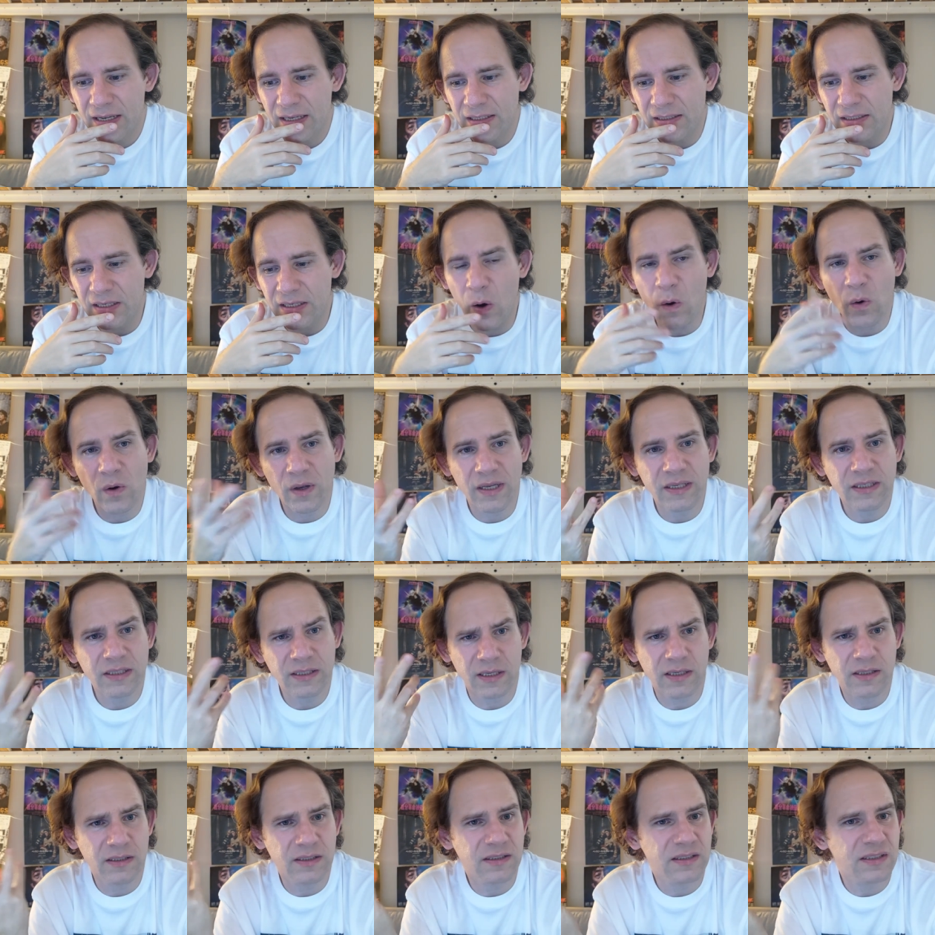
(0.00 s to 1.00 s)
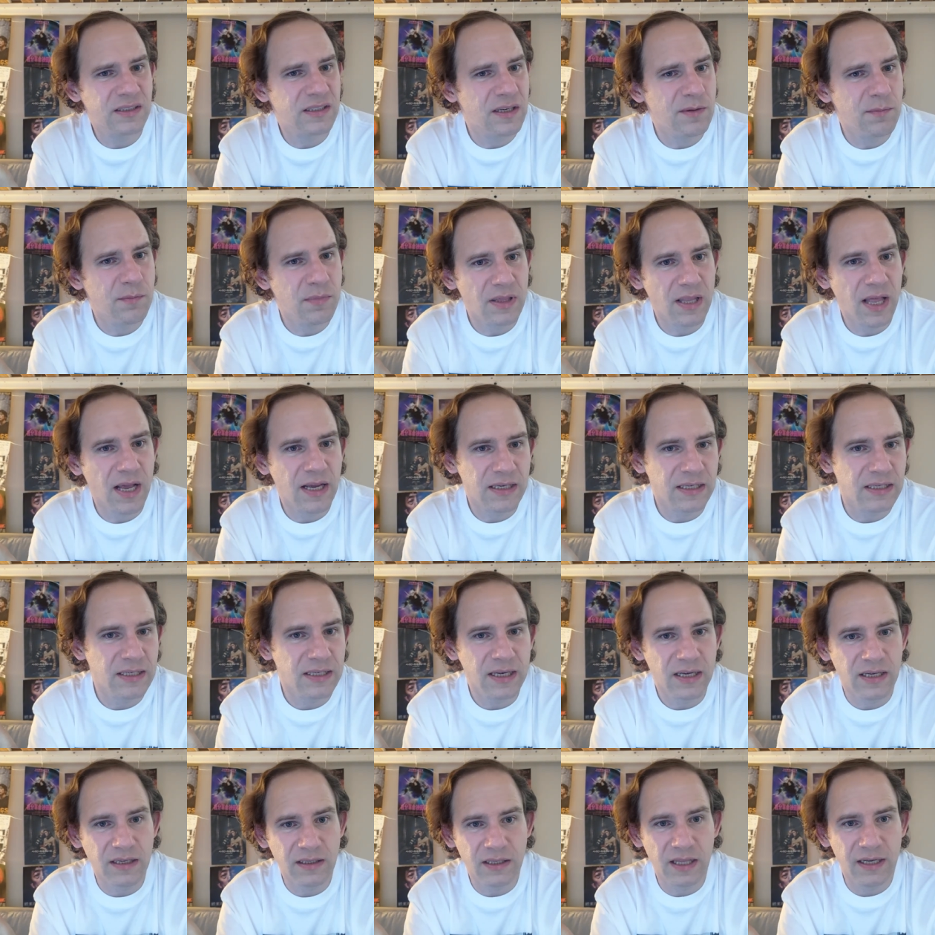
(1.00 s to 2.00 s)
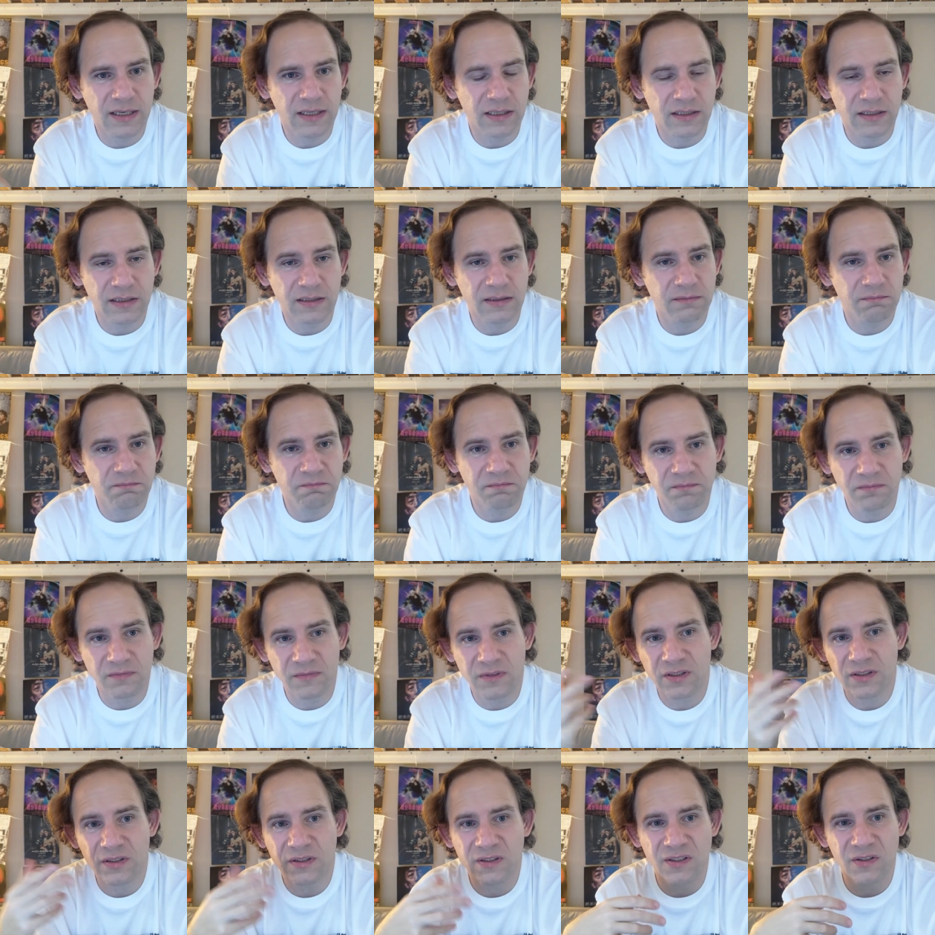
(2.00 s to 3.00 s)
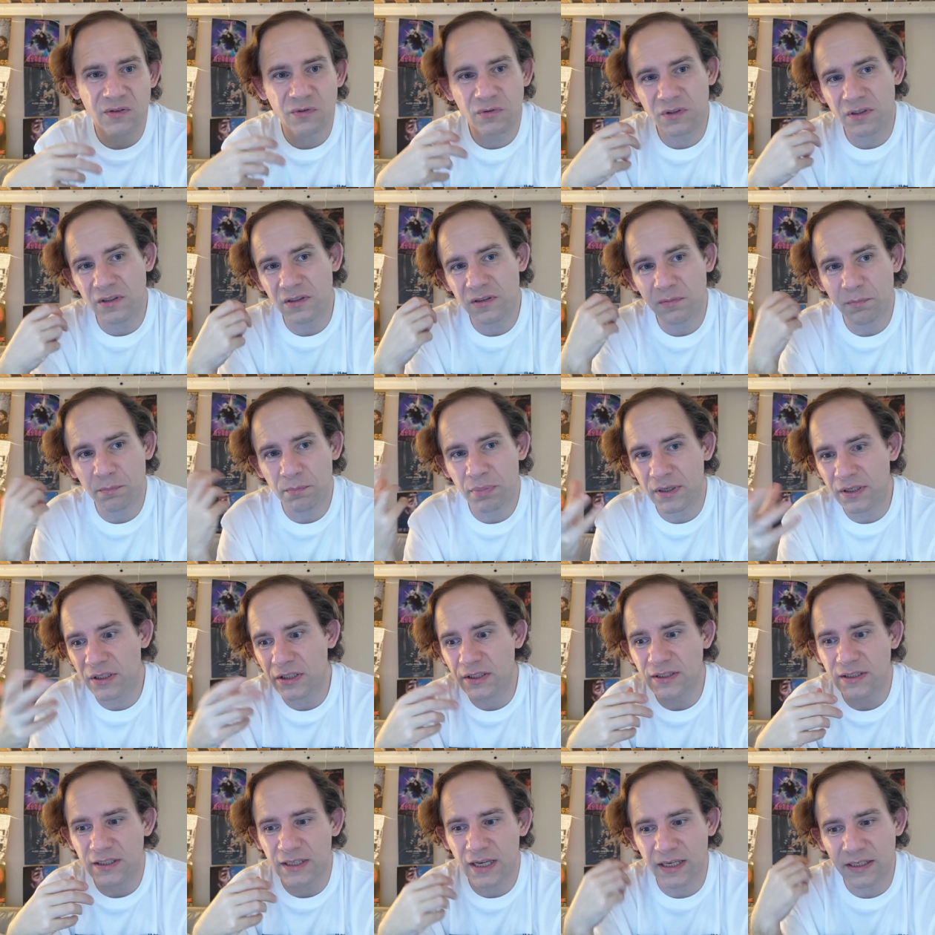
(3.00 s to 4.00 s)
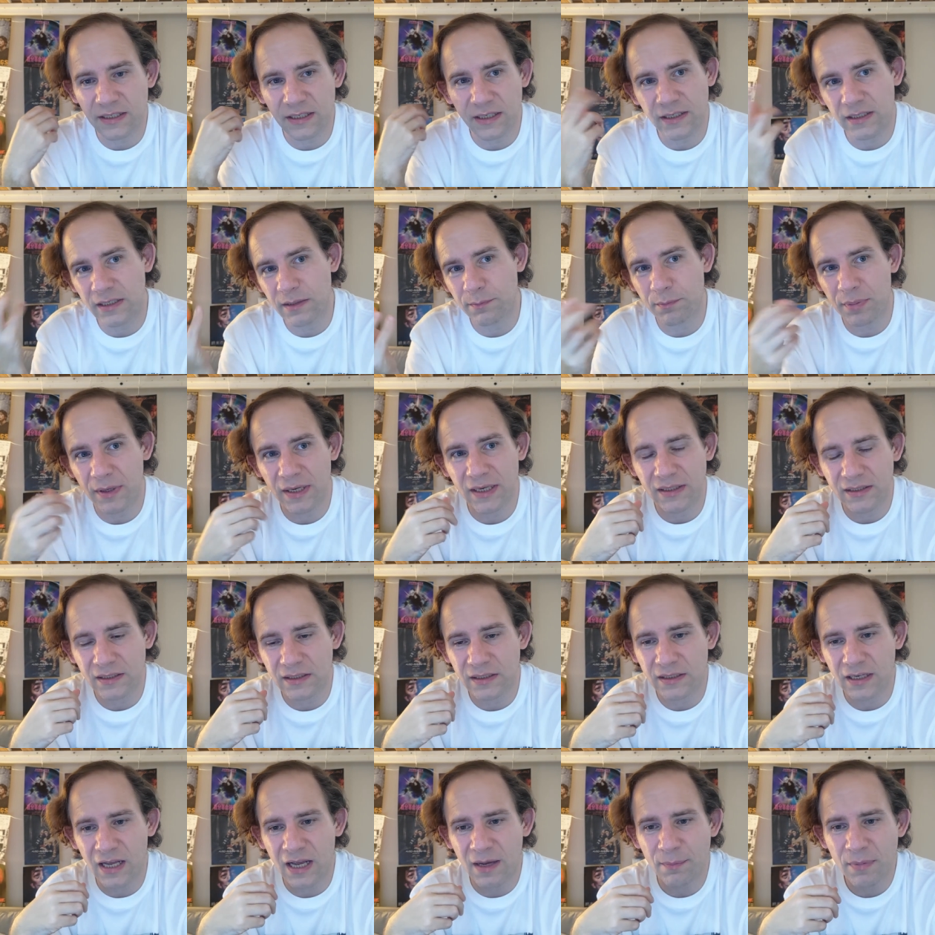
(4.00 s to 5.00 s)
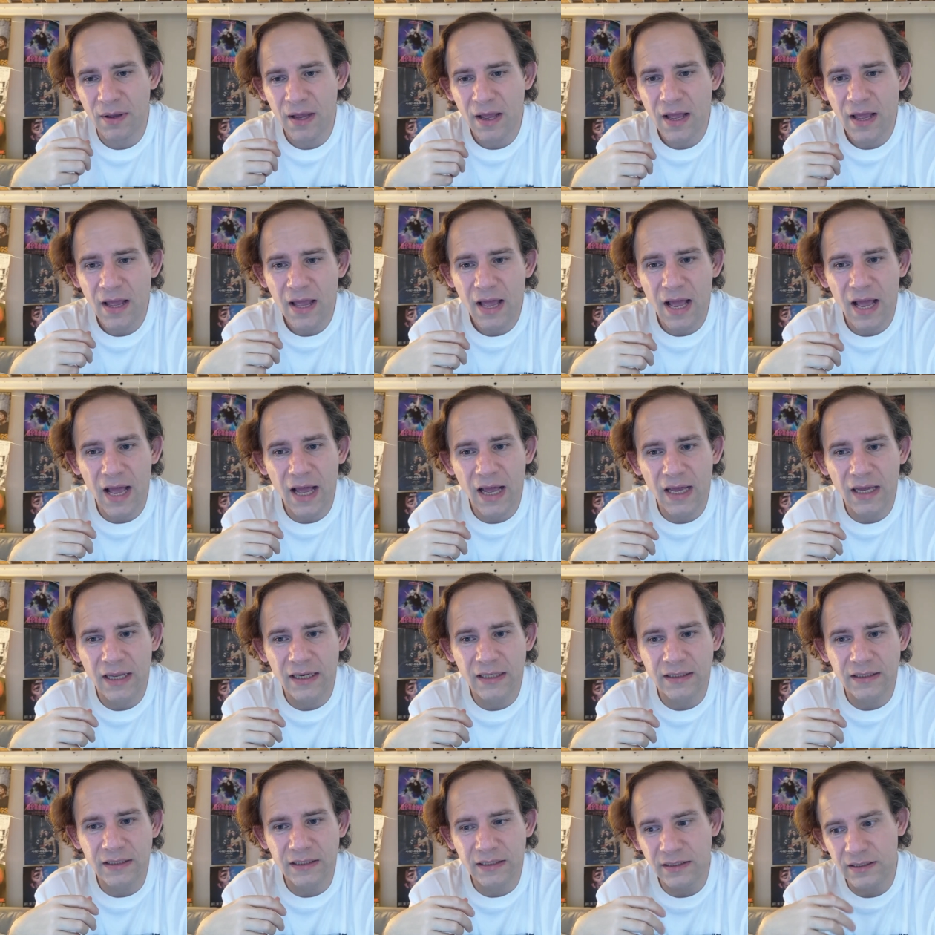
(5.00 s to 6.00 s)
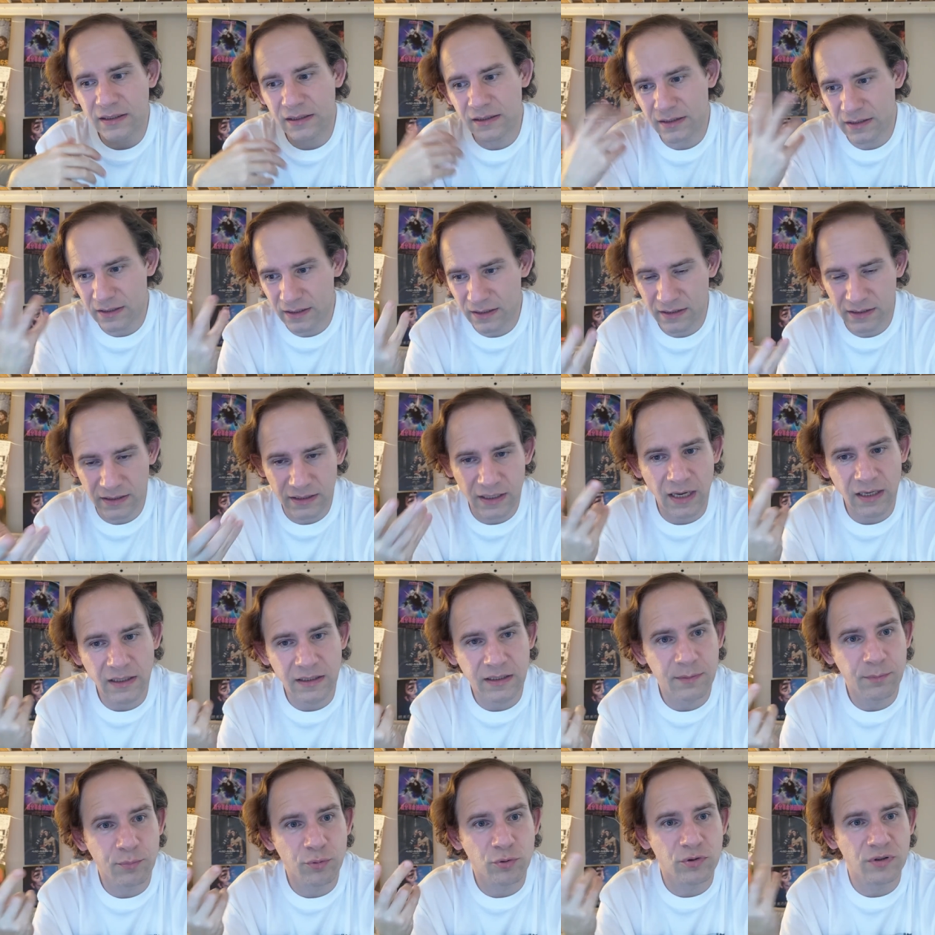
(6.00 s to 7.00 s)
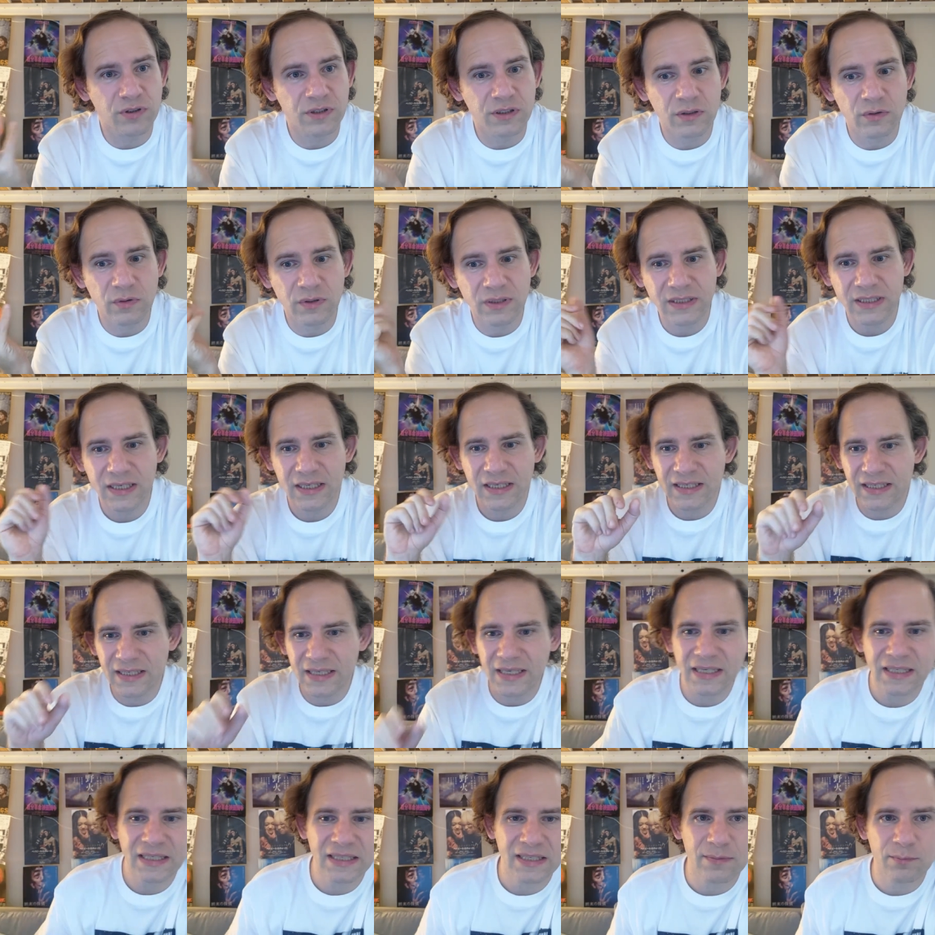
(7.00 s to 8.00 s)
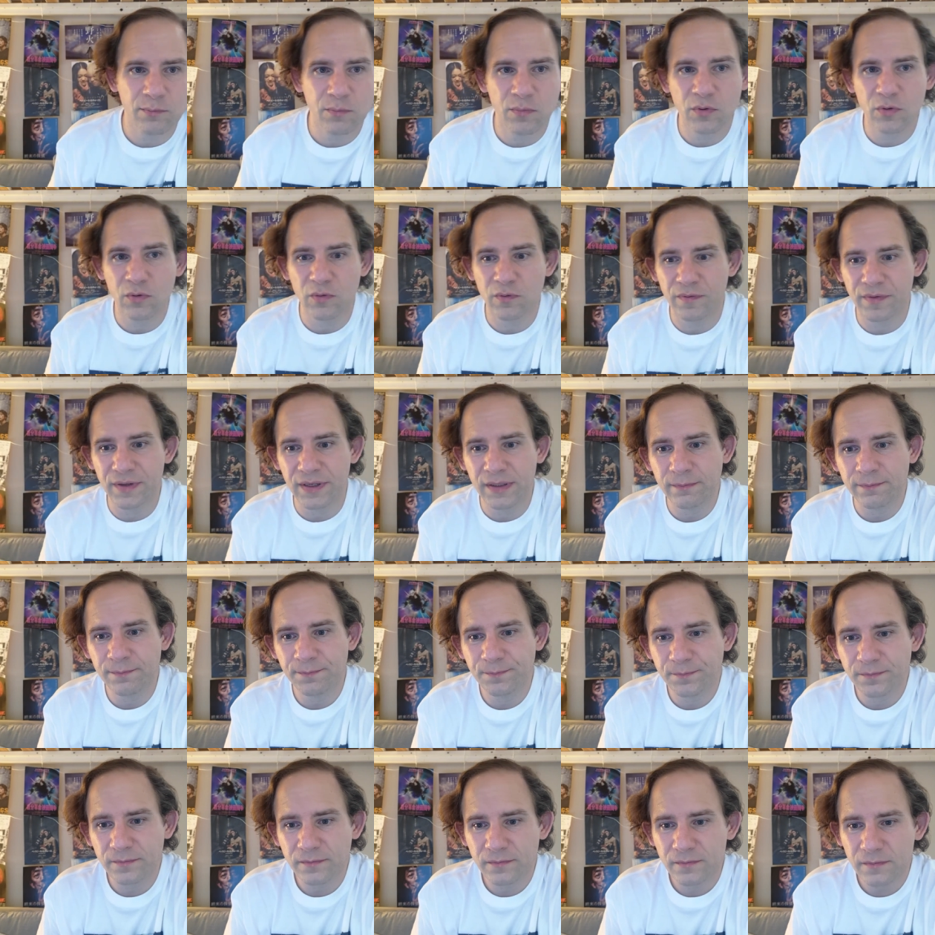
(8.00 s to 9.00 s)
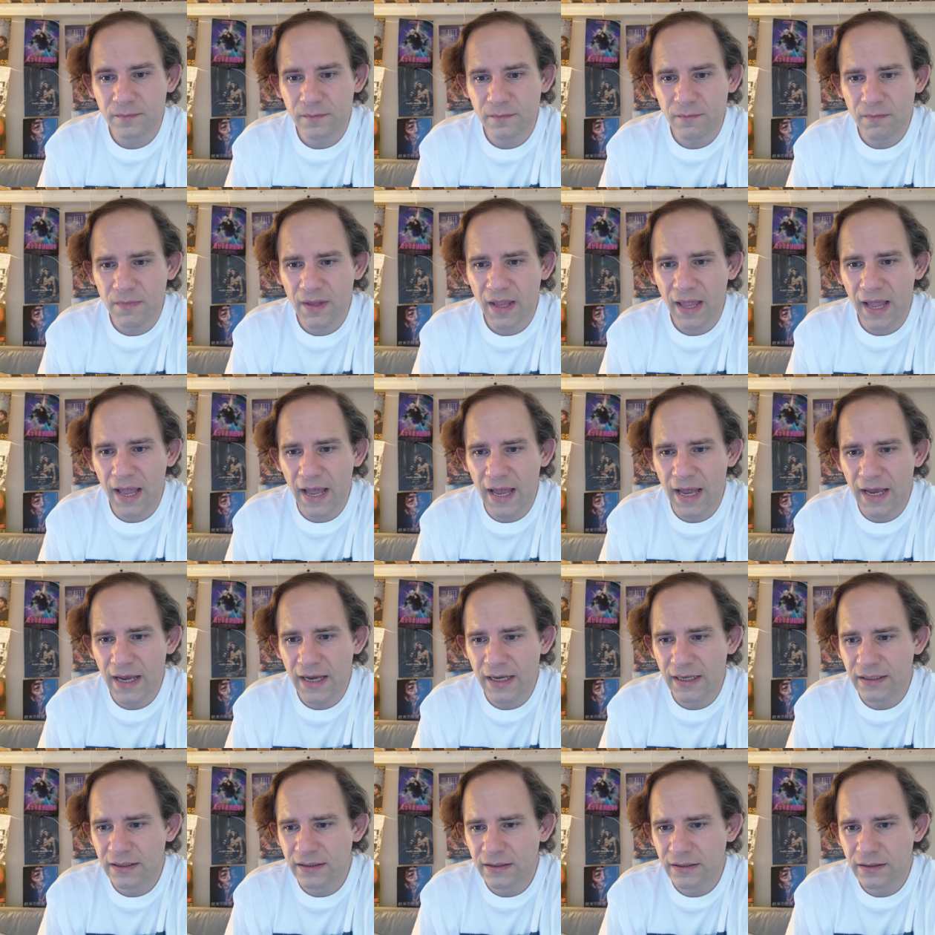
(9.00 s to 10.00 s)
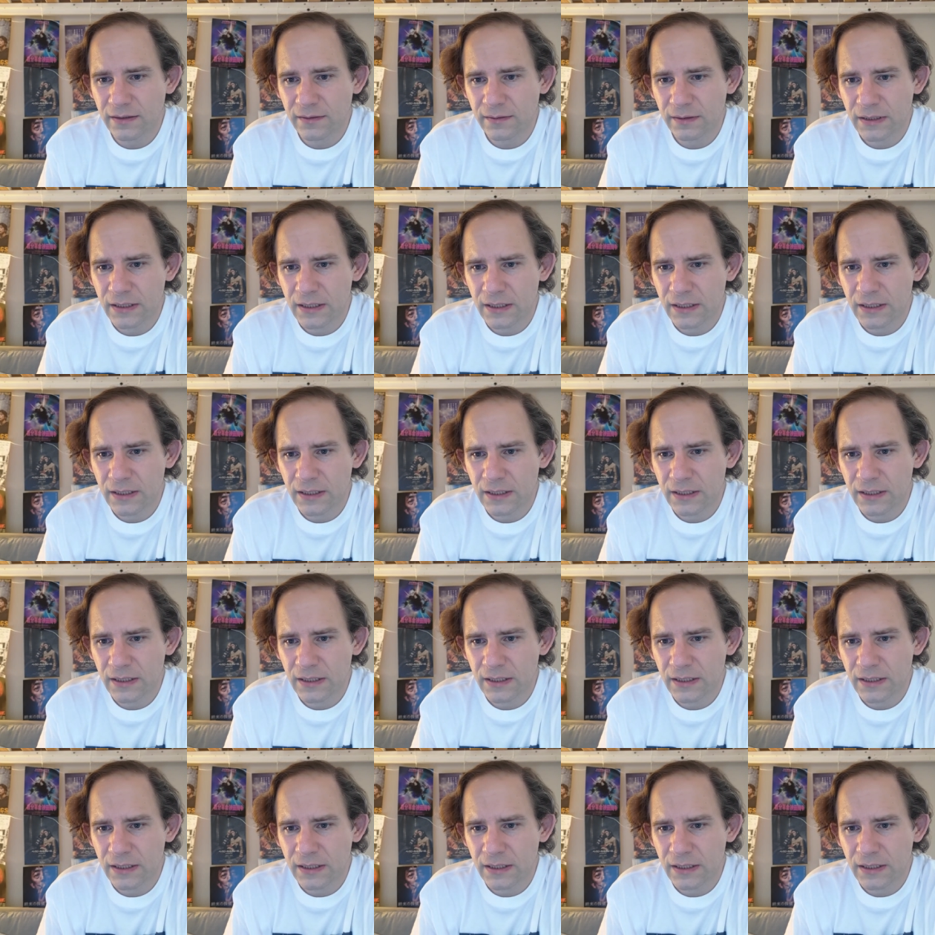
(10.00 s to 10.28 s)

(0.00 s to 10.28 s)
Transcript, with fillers: So uh, similar here, like a student pitched the idea, he picks it up, and yeah, he produced this movie. And